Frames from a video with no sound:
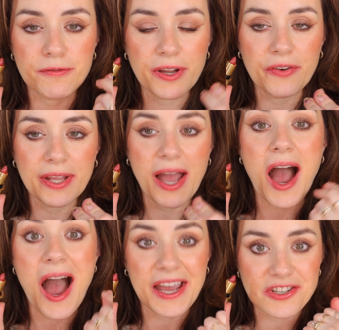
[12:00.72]
very
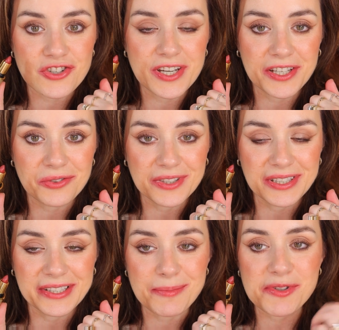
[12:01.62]
hydrating to the
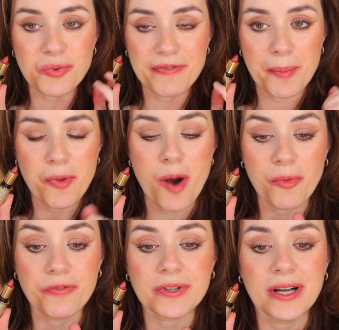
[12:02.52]
lips with a
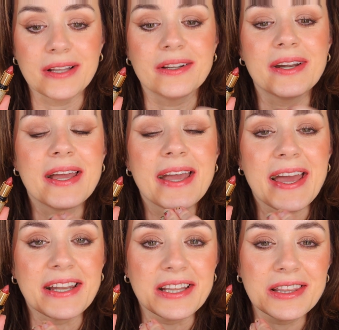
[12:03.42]
pop of color
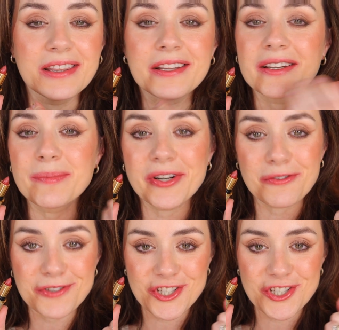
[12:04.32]
and a little bit of